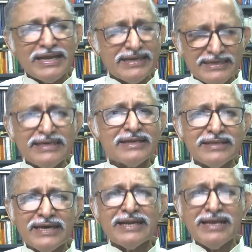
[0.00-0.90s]
And here
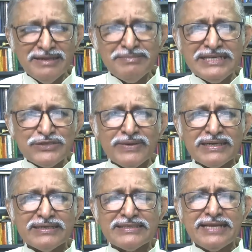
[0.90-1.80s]
their enemies
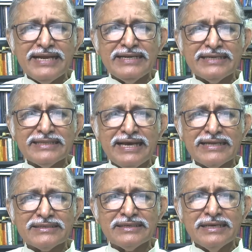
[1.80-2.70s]
were deciding
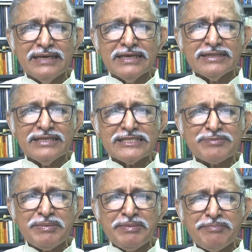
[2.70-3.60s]
that
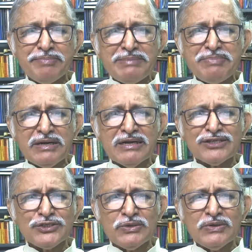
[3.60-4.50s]
these people
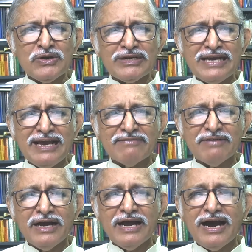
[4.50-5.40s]
should not
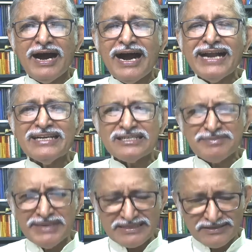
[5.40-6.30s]
have iron
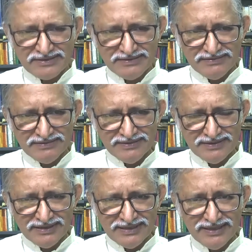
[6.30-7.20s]
smiths.
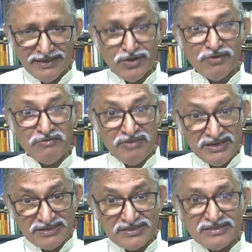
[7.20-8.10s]

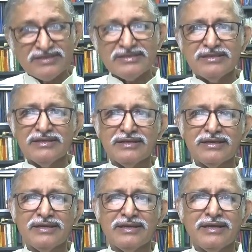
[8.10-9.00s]
Verse
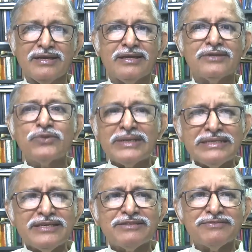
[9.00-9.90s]

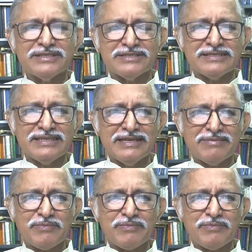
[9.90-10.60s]
20th verse.